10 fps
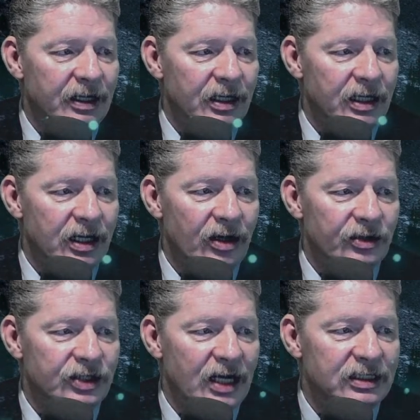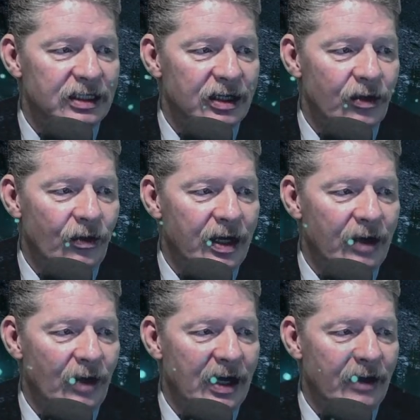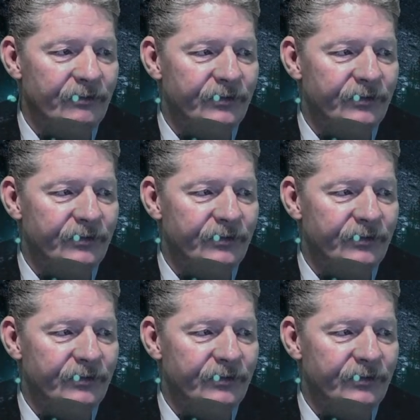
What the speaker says: Look at all sides of the coin. Wow.